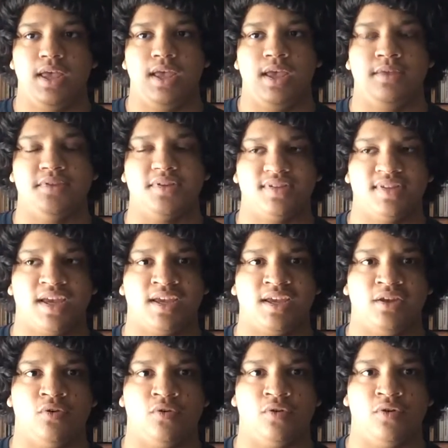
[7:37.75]
in the
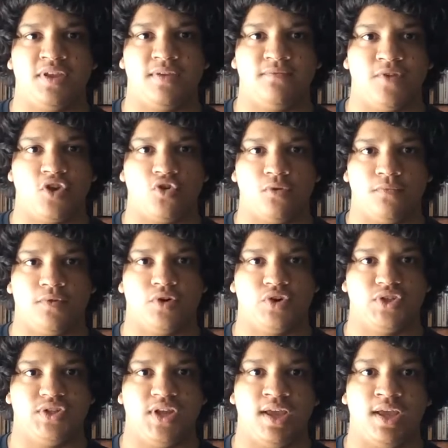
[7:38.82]
second or the official
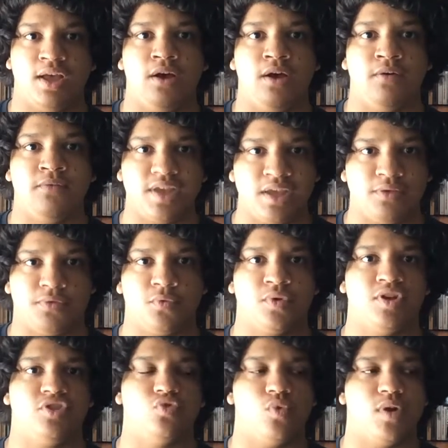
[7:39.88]
first day of
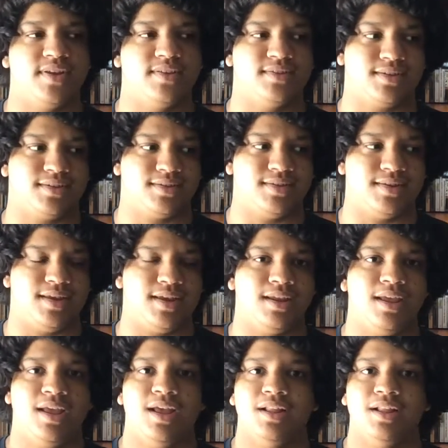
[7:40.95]
E3 2016.